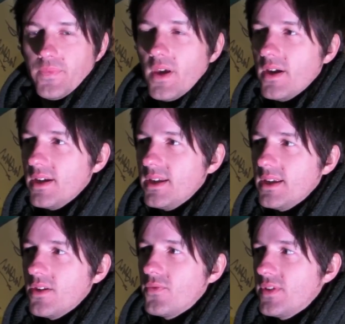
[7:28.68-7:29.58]
No,
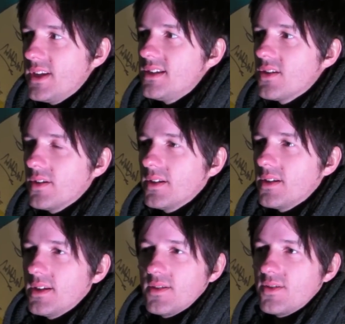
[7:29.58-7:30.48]
it often is
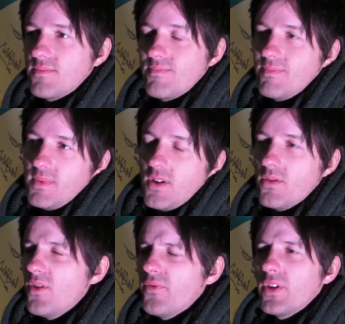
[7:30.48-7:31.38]

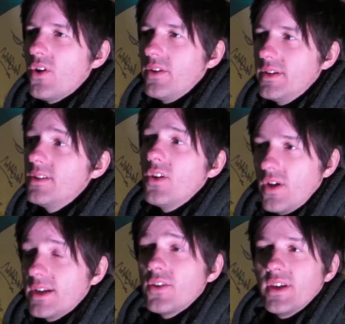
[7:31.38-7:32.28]
not forgotten, and not,
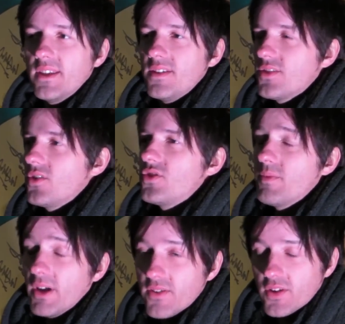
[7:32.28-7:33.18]
I don't think, in this country,
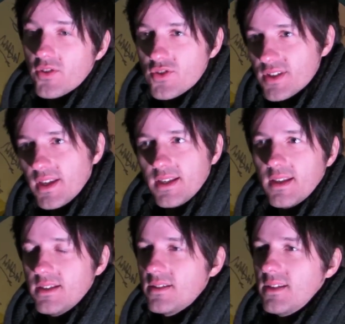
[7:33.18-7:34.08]
but in other countries
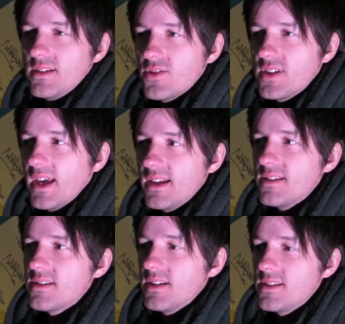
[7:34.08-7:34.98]
it doesn't get
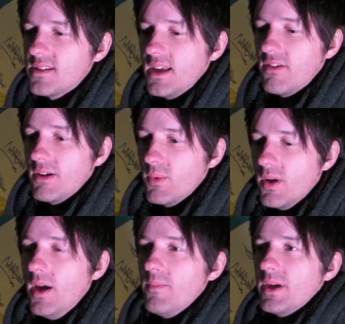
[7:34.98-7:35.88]
its hearing. But
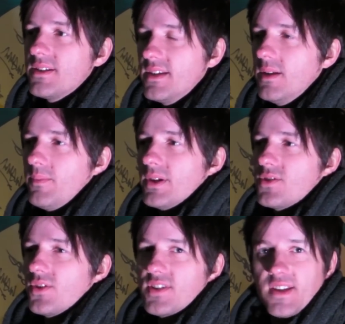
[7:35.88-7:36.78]
because the Olympics
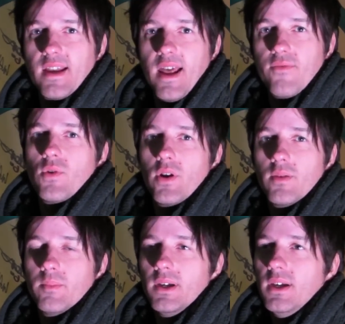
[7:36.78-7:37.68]
sort of set everyone
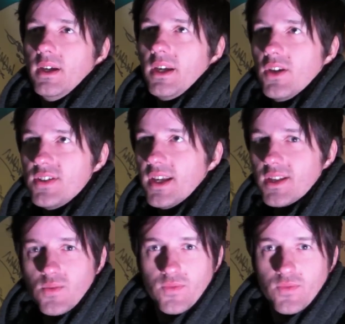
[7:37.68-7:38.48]
up, you know, tickets were